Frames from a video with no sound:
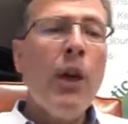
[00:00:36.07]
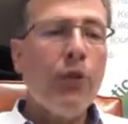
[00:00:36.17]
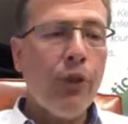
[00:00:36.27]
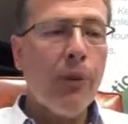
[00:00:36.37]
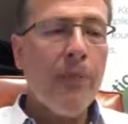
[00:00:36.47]

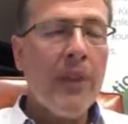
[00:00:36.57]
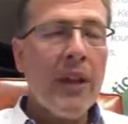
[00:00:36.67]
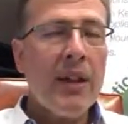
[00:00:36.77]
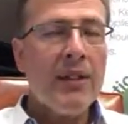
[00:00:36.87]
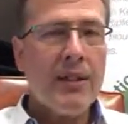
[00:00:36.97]
So
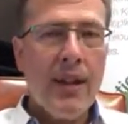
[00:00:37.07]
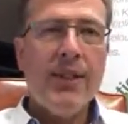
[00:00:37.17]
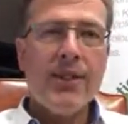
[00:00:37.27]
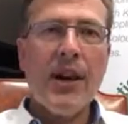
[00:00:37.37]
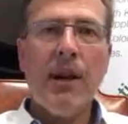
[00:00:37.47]

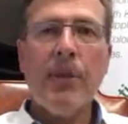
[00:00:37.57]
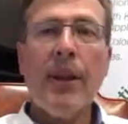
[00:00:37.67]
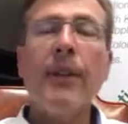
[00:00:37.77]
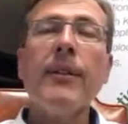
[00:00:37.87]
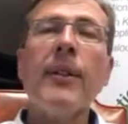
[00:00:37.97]
today's
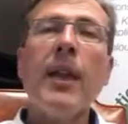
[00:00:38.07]
topic,